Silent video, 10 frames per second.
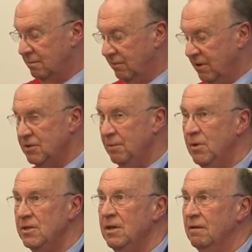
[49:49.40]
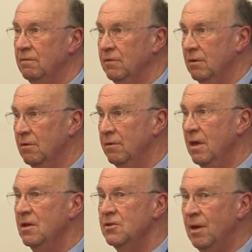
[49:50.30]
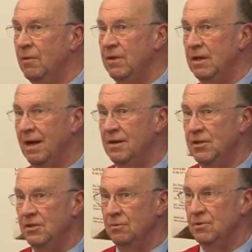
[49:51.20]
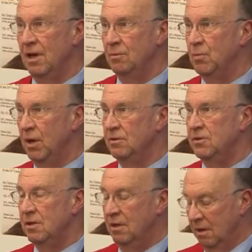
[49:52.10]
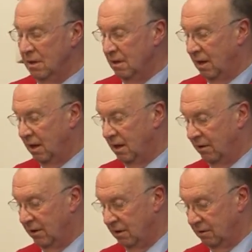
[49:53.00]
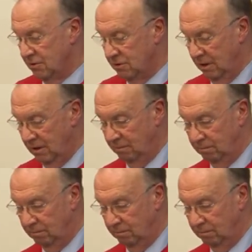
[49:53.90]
very simplistic view of some of the analysis that was done post Hurricane Katrina.